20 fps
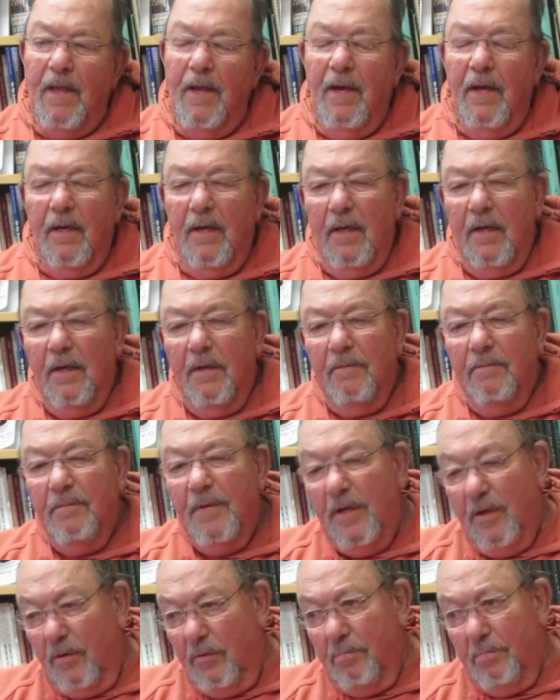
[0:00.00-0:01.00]

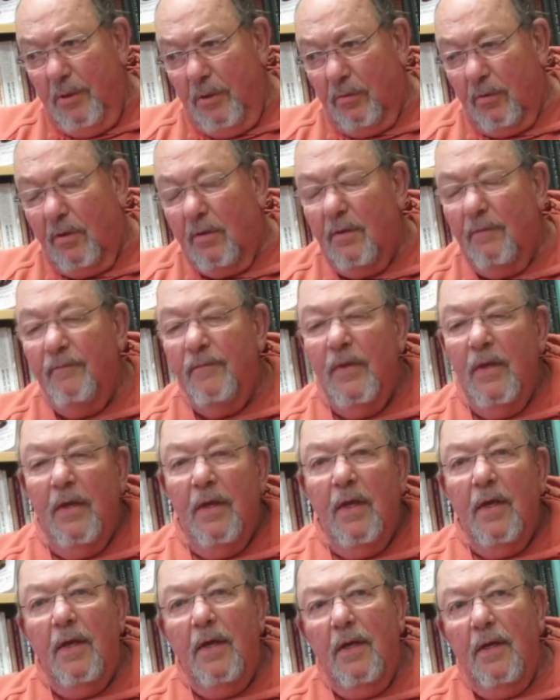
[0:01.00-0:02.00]
here in Buhler,
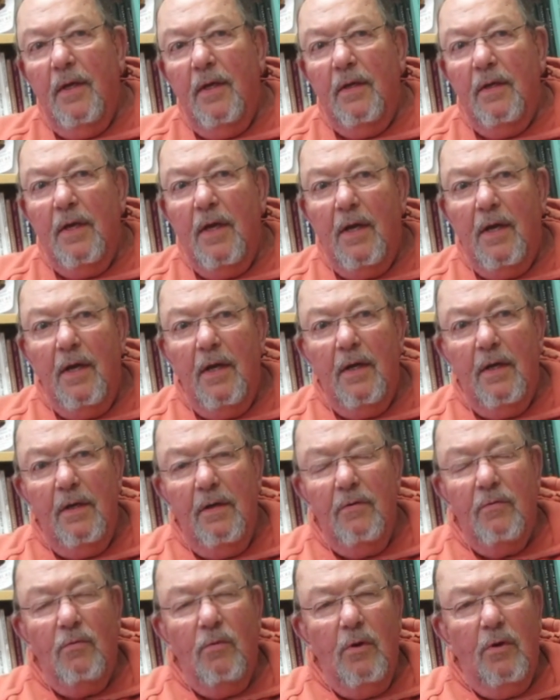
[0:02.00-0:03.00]
and I had
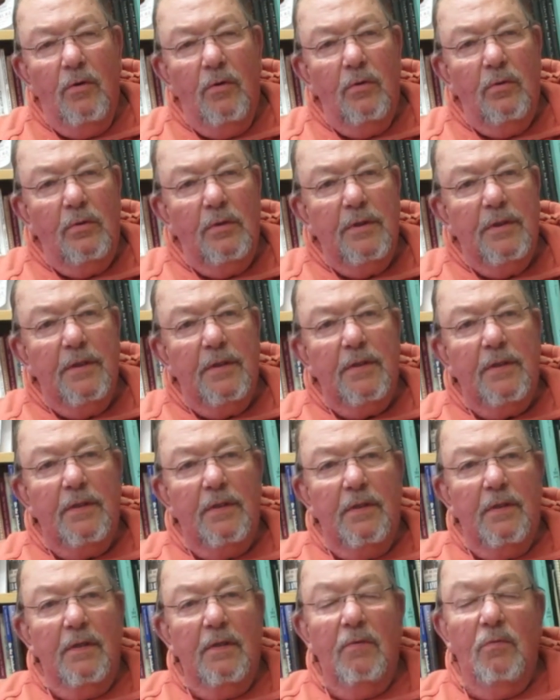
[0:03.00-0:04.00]
enrolled at
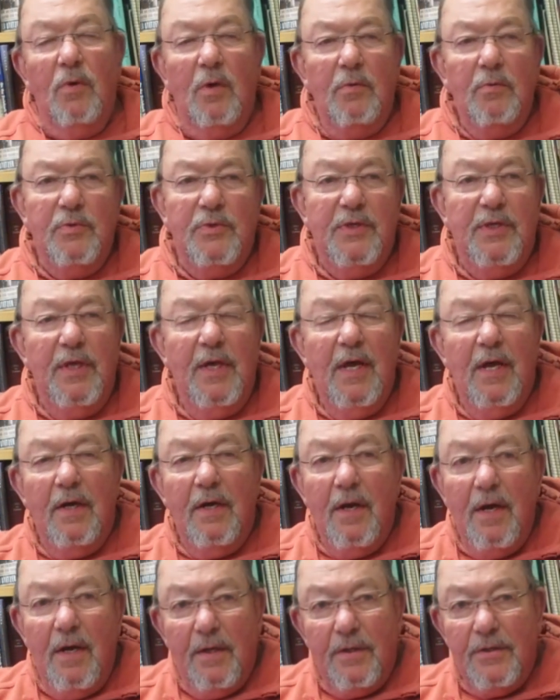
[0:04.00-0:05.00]
what was
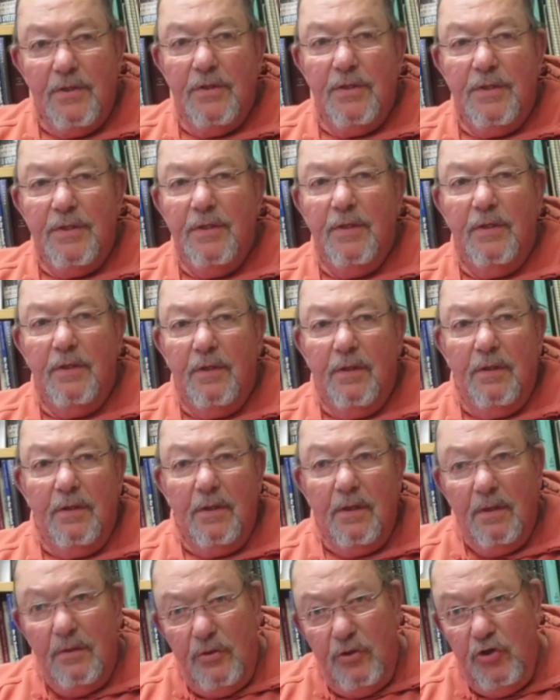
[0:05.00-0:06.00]
then Hutchinson
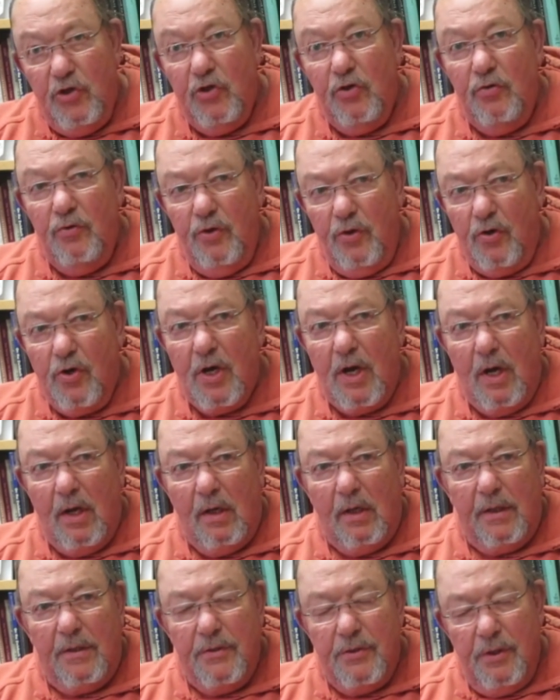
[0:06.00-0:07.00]
Junior
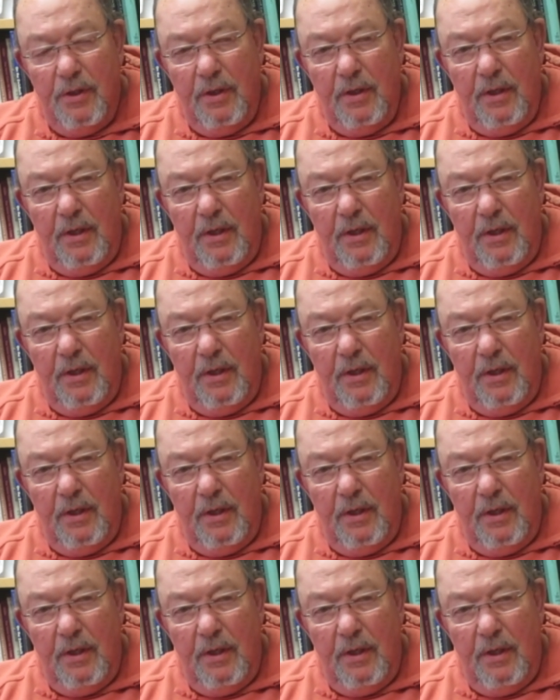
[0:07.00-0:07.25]
College.